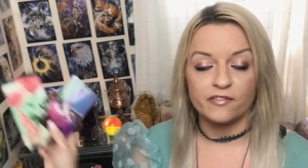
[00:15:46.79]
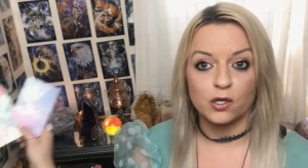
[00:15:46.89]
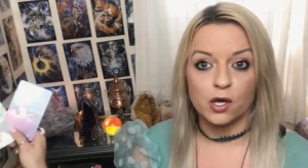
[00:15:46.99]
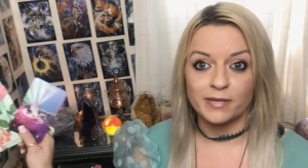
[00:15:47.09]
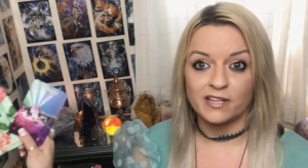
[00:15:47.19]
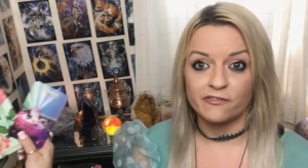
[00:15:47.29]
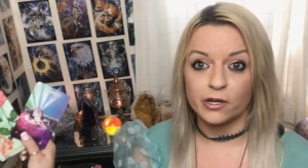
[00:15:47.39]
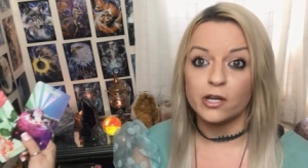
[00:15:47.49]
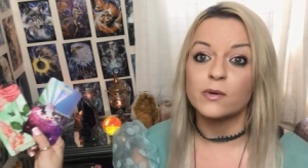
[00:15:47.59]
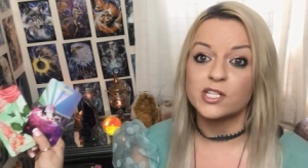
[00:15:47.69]
offer coming
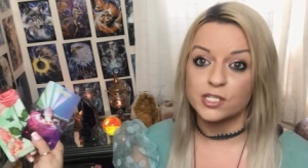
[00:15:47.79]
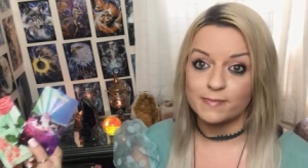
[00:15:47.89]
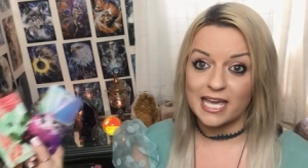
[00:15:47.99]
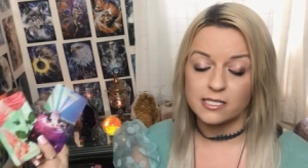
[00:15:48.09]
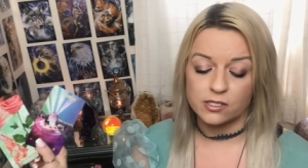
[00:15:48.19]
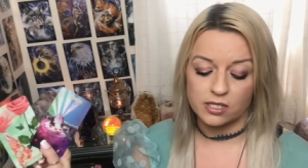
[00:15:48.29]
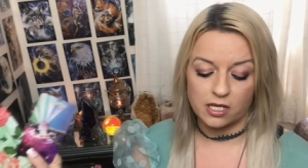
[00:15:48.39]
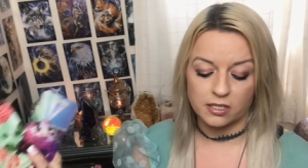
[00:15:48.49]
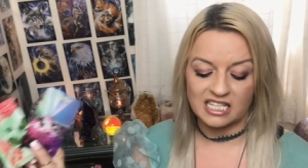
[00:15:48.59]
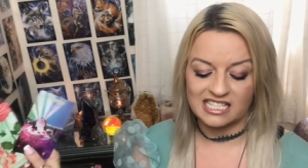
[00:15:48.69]
through, which is based on the
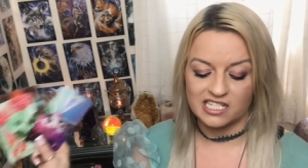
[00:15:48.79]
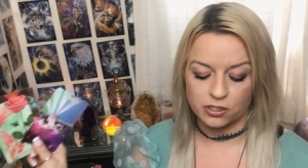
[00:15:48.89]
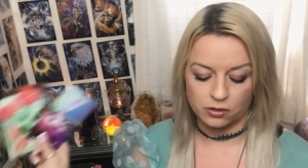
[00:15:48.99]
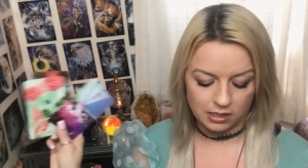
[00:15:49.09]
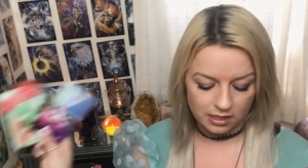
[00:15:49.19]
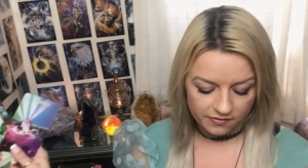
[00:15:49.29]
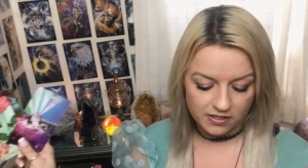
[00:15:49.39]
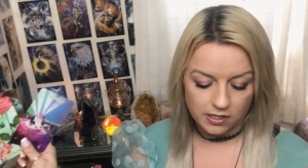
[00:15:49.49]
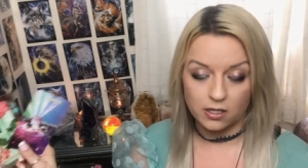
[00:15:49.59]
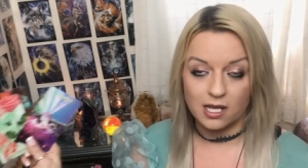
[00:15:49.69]
unconditional love
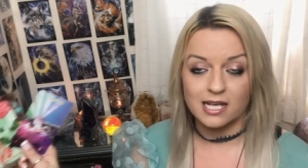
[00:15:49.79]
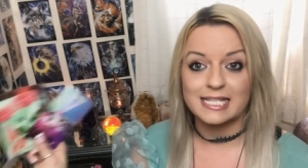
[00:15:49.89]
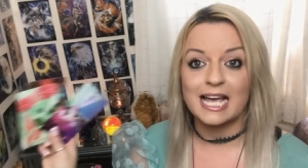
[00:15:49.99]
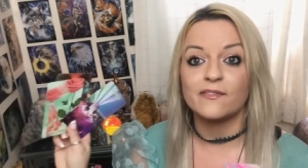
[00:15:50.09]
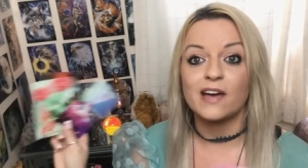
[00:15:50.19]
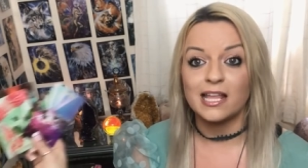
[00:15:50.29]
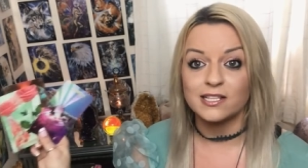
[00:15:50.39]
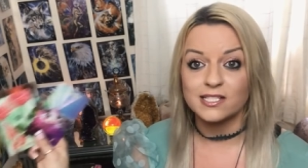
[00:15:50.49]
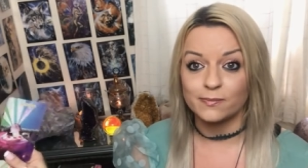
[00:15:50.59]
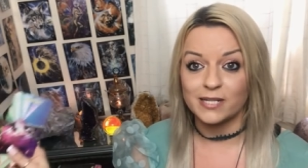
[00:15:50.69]
that you guys have and
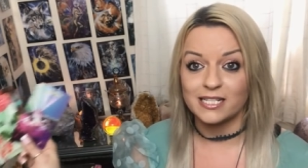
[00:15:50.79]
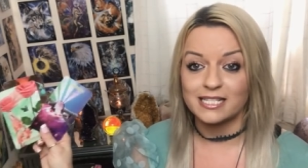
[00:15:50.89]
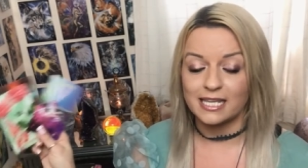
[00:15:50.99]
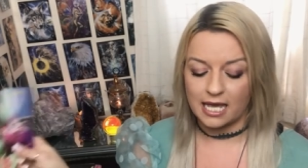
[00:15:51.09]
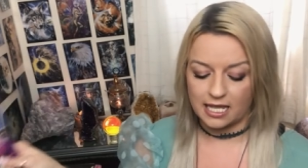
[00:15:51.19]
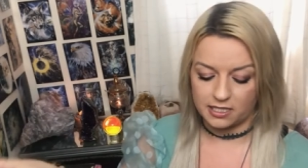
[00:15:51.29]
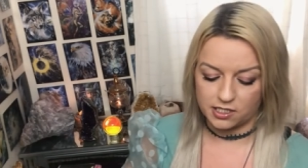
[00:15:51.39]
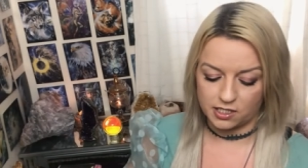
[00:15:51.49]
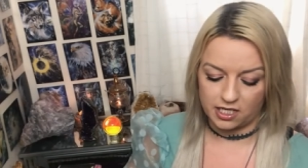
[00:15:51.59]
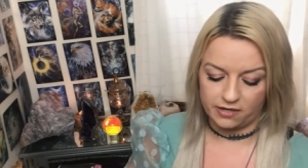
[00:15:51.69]
the stability and the
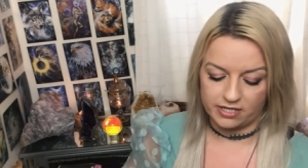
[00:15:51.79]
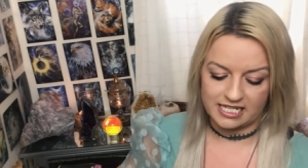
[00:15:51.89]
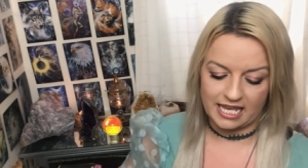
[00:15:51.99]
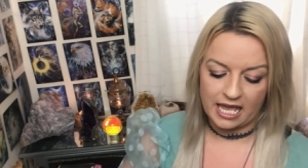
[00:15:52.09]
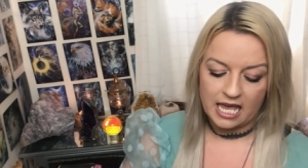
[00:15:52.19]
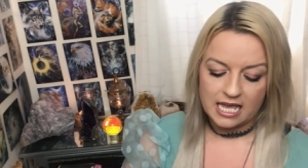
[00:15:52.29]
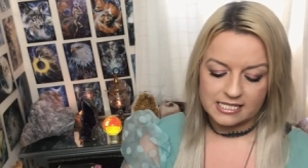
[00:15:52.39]
security.